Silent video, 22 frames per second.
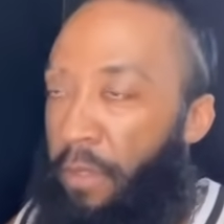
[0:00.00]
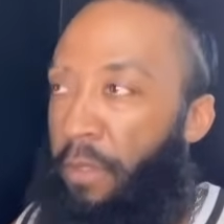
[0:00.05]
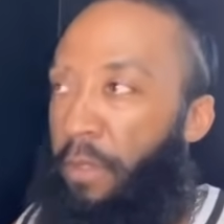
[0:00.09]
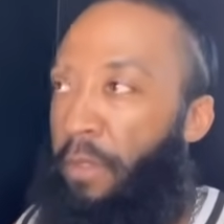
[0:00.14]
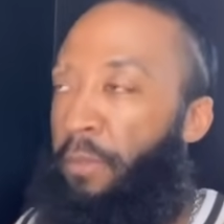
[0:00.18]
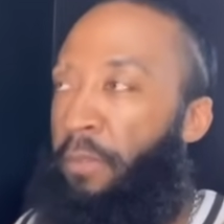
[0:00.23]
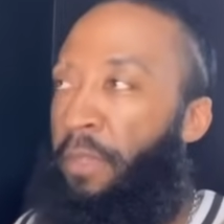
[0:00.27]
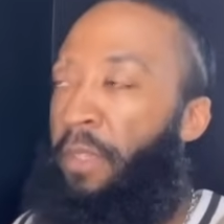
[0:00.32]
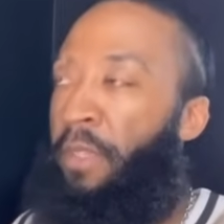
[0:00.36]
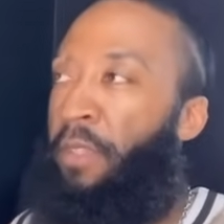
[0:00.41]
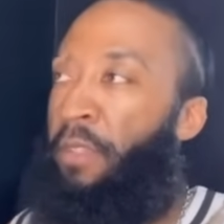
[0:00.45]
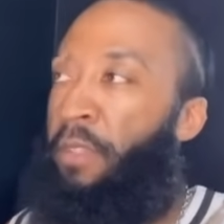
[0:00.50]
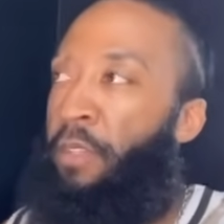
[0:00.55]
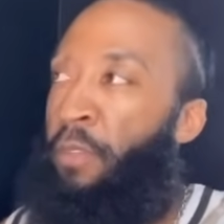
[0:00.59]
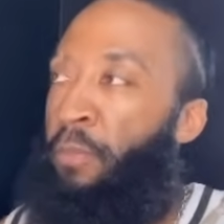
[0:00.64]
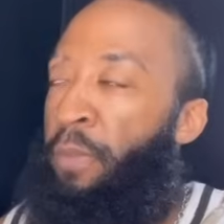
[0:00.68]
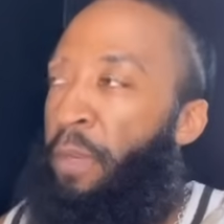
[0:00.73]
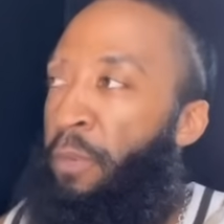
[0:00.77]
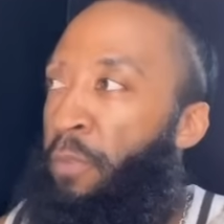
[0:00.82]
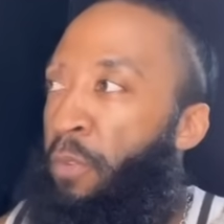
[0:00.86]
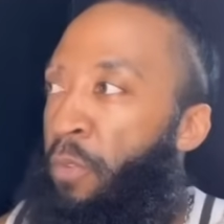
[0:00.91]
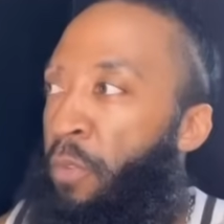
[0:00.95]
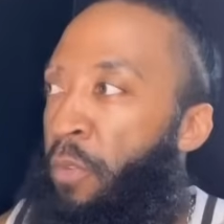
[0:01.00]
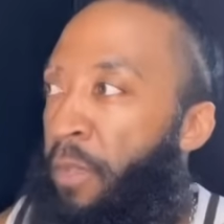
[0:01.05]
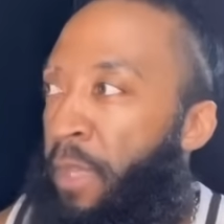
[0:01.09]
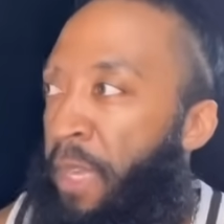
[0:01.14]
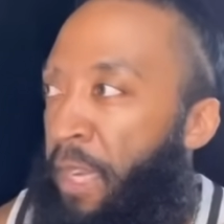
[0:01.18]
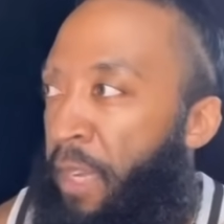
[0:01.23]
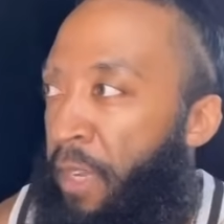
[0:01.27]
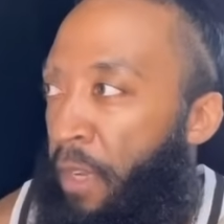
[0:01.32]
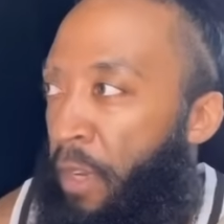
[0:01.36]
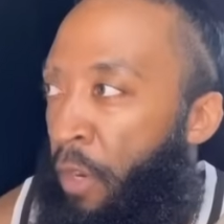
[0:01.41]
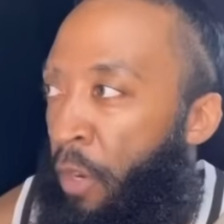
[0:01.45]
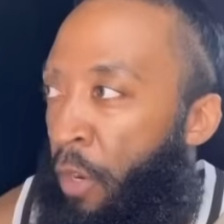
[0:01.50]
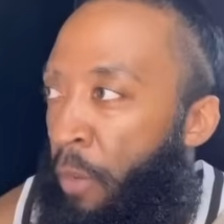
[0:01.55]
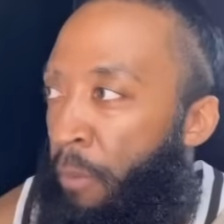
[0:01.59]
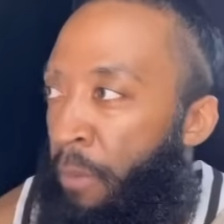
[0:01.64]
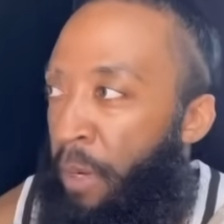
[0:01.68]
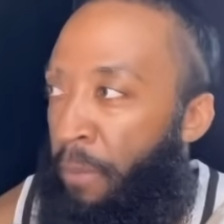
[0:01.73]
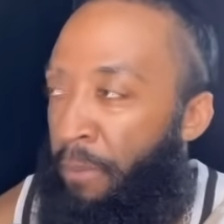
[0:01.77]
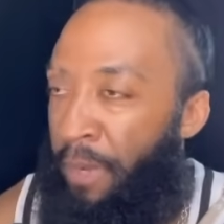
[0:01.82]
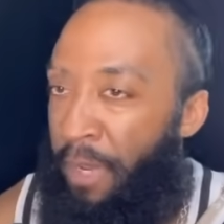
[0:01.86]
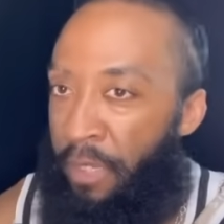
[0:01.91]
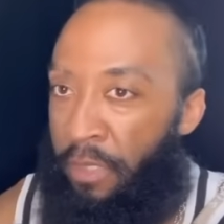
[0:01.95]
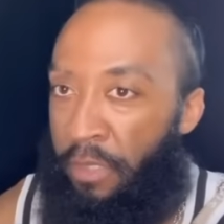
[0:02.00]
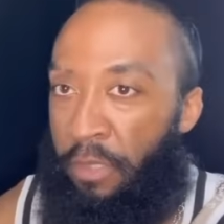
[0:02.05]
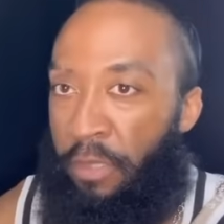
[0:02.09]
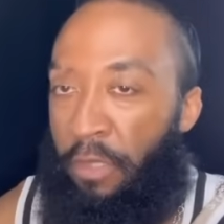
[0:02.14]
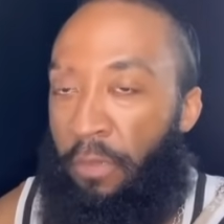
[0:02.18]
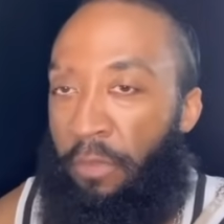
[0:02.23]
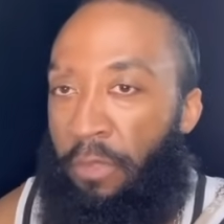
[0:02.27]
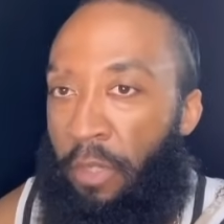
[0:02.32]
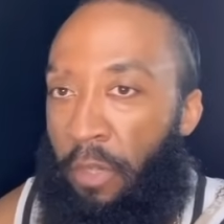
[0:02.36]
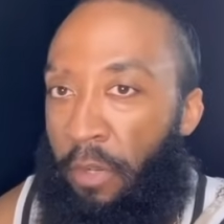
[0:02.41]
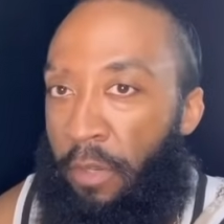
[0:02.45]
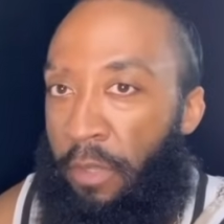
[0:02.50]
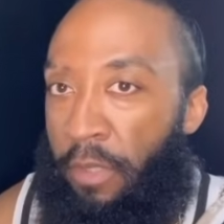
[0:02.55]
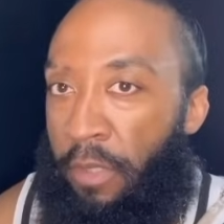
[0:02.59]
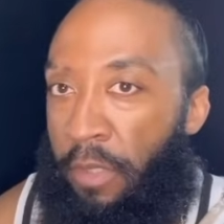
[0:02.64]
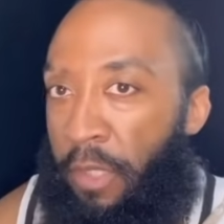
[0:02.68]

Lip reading: I mean, the people who don't like all my positive talks,